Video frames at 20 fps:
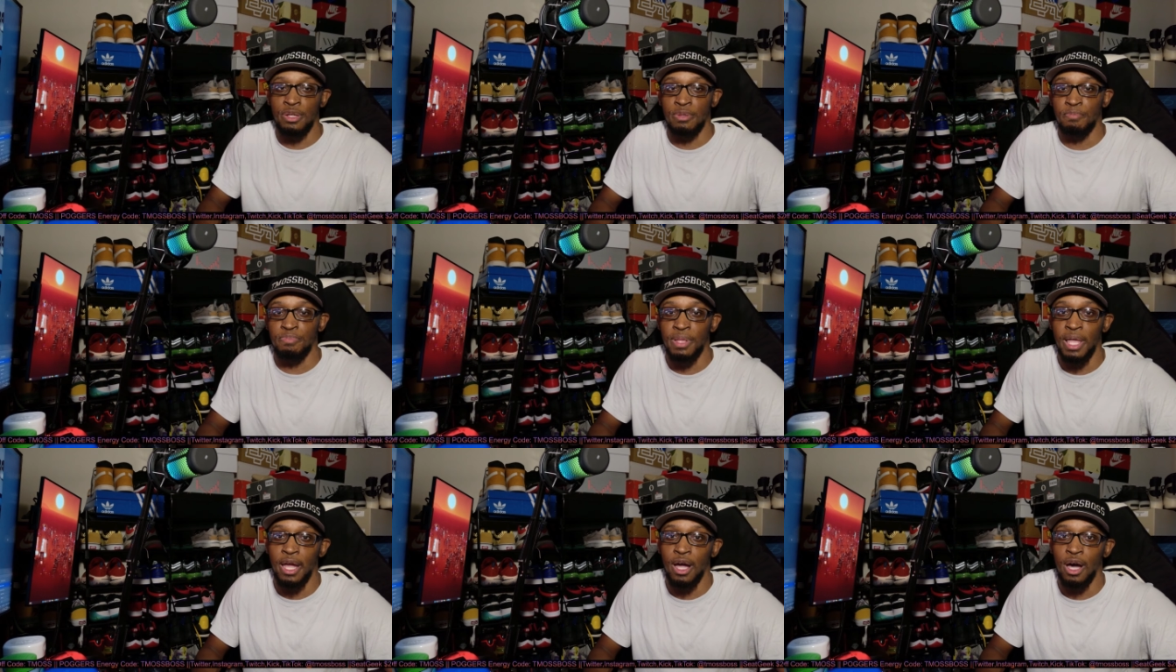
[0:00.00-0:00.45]

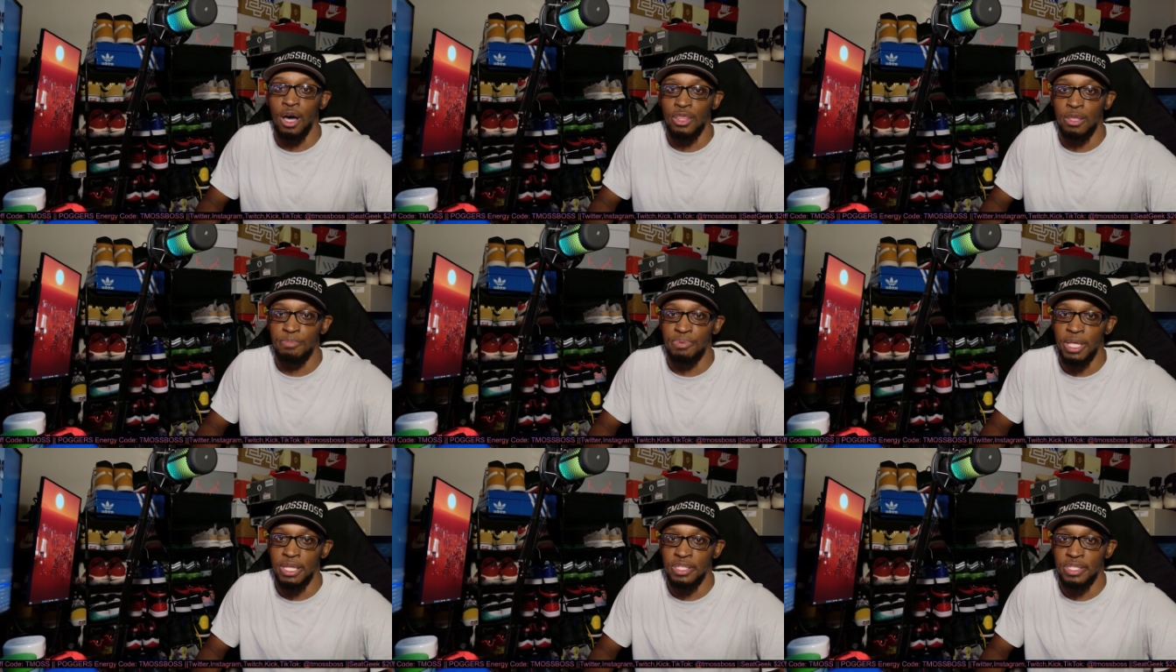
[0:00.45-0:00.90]
and play all the
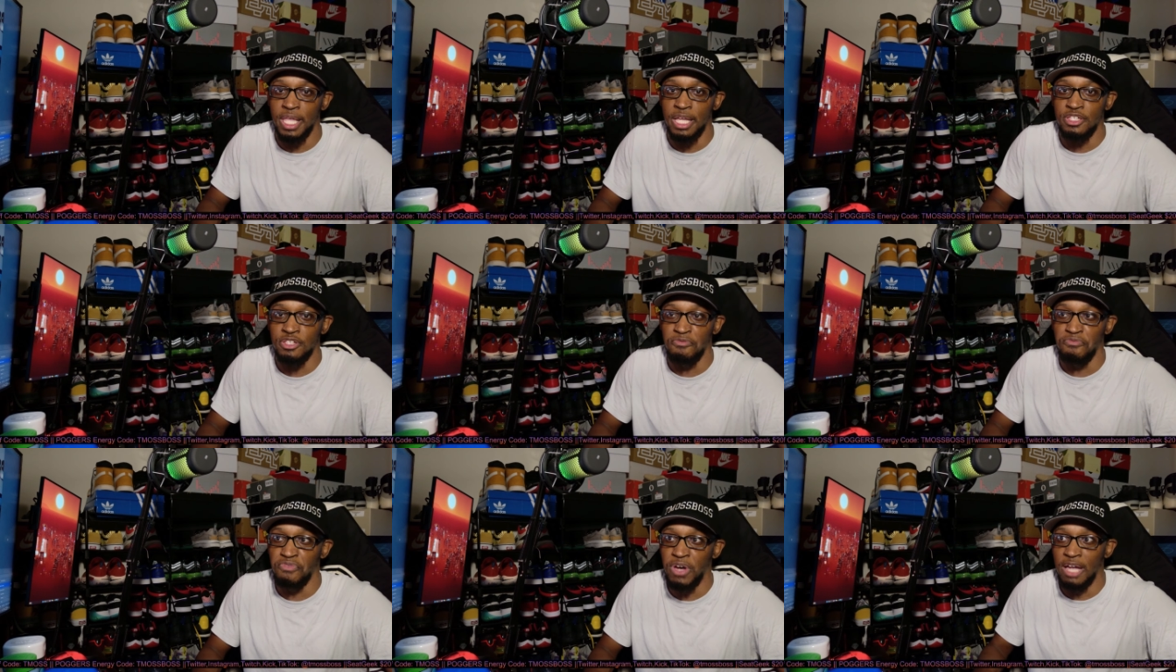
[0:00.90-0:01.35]

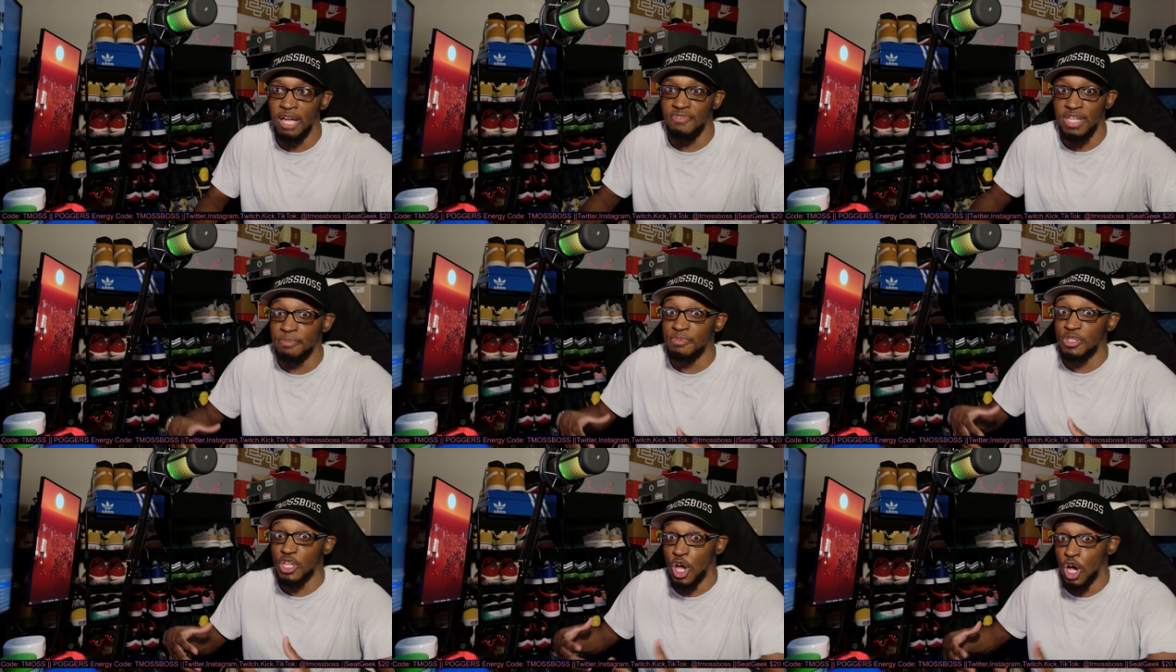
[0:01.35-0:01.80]
PlayStation 5
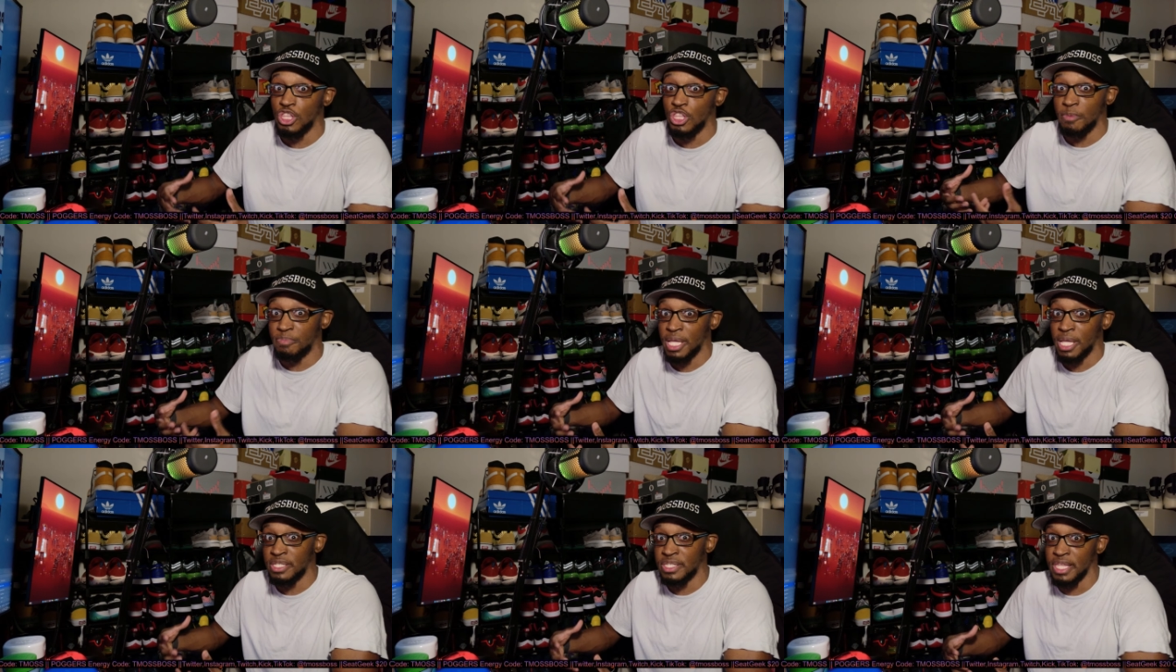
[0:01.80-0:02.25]
games on
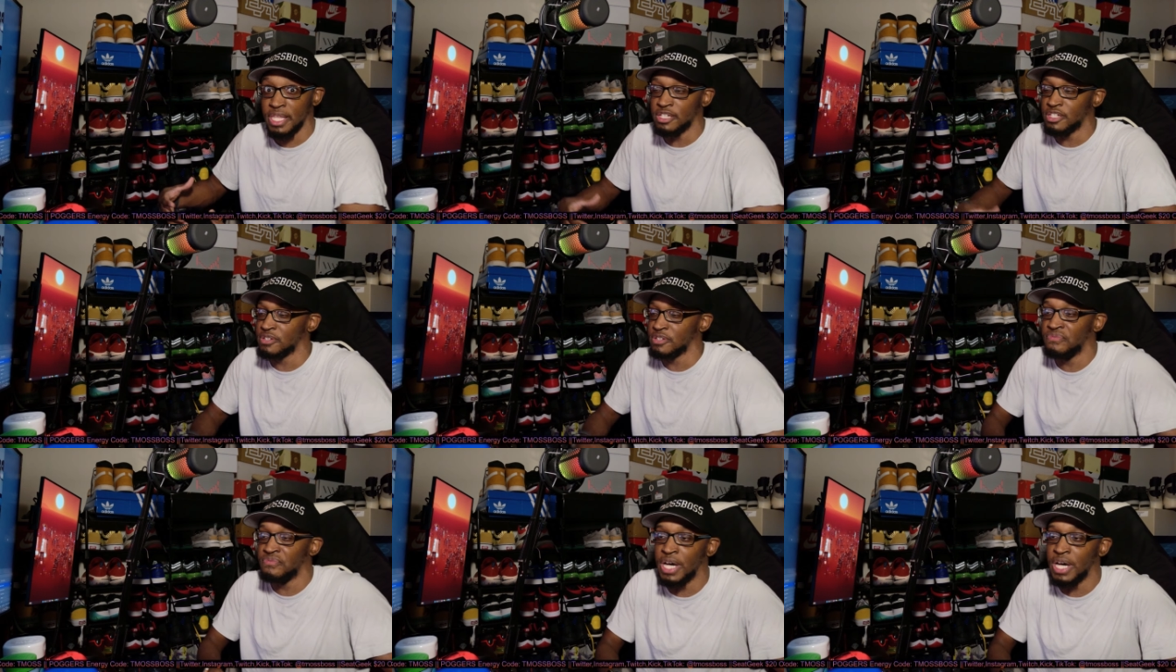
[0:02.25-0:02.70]
the
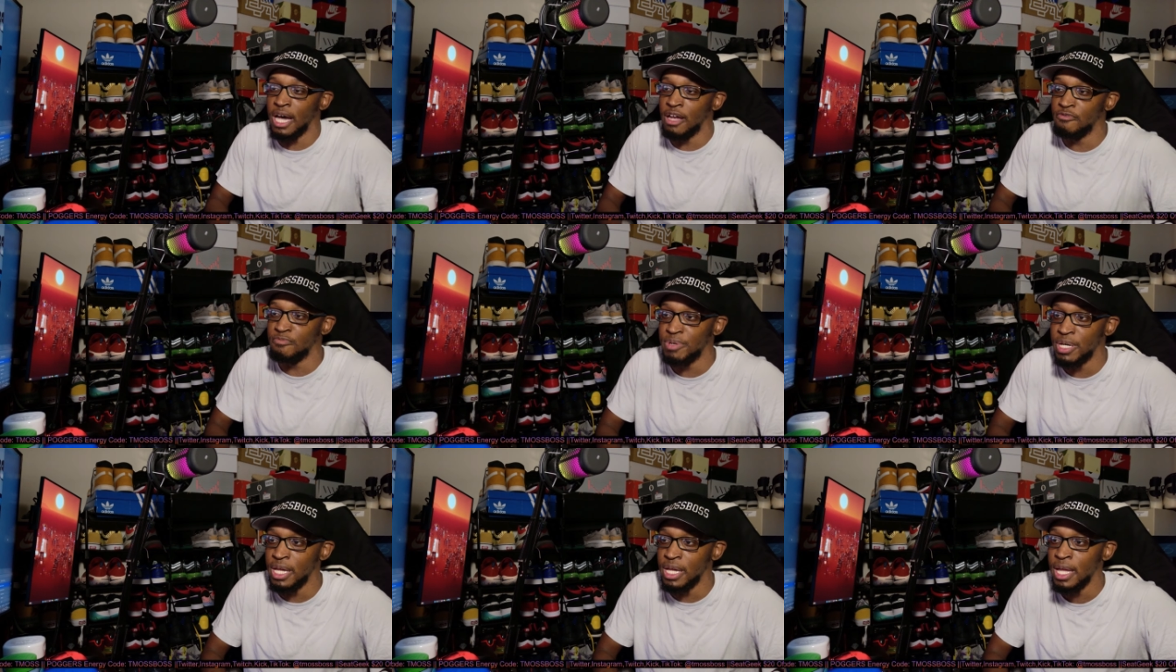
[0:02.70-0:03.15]
PlayStation
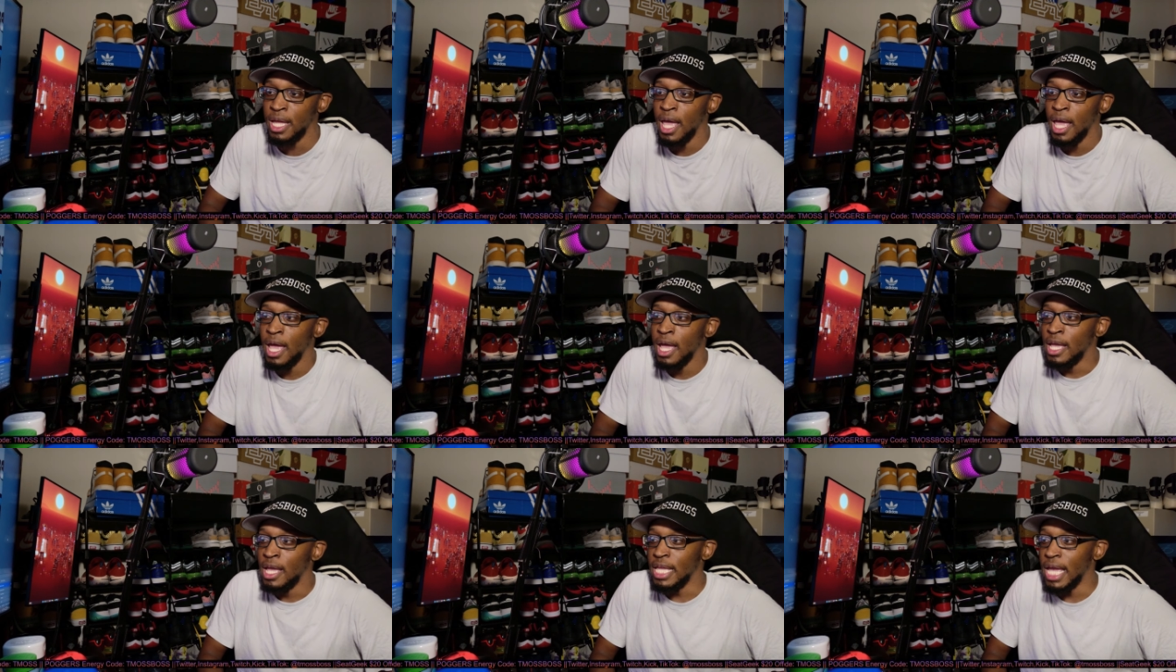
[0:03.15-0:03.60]
5. But
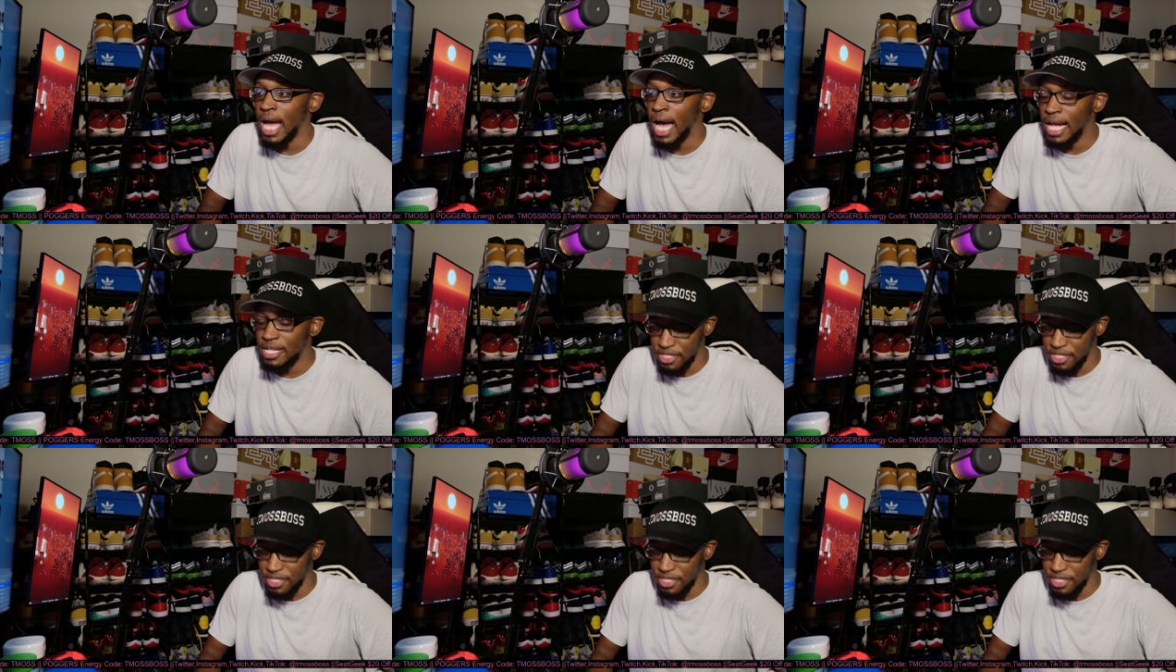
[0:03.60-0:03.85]
yeah, I